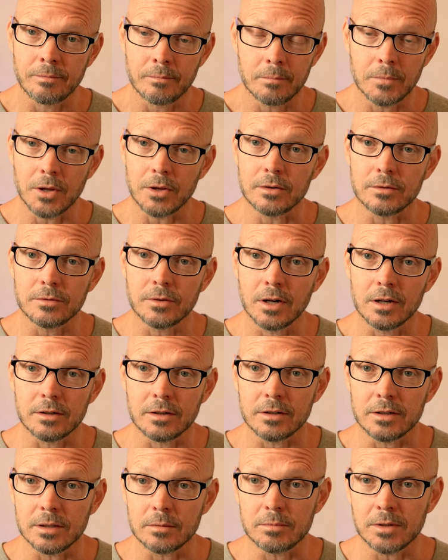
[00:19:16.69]

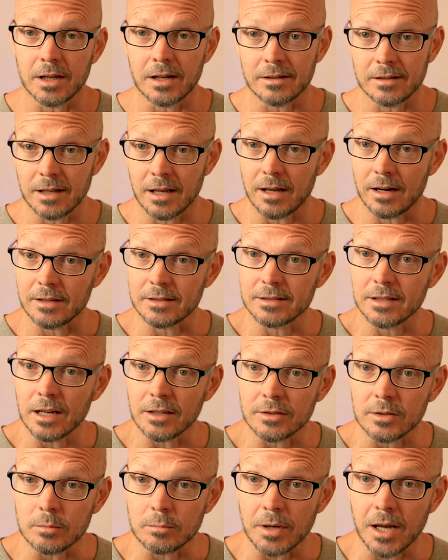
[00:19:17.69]
motherfucker deep down inside, a
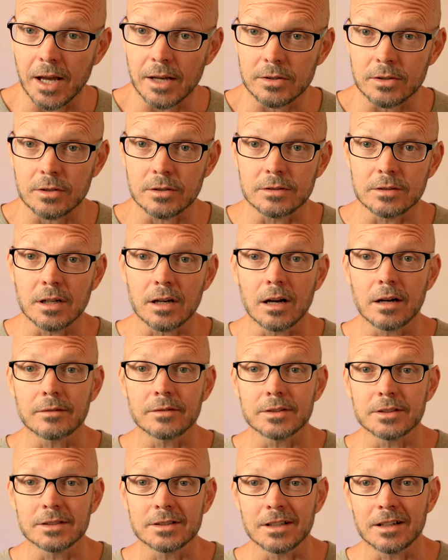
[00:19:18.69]
sexy bastard, as I
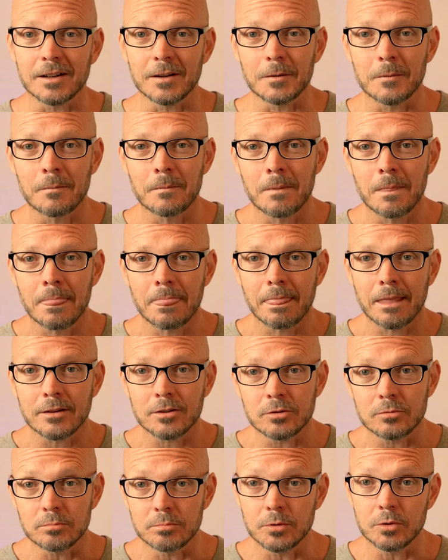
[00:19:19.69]
often say,
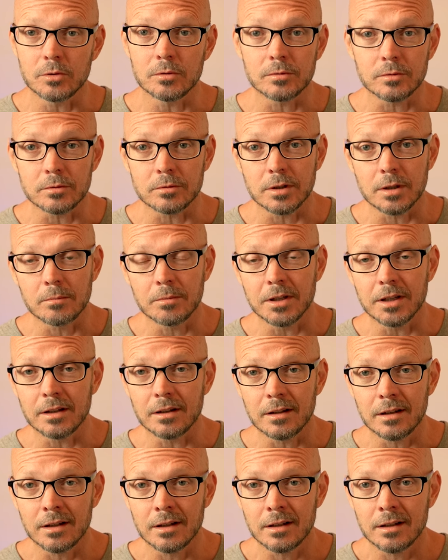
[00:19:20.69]
to beautiful women,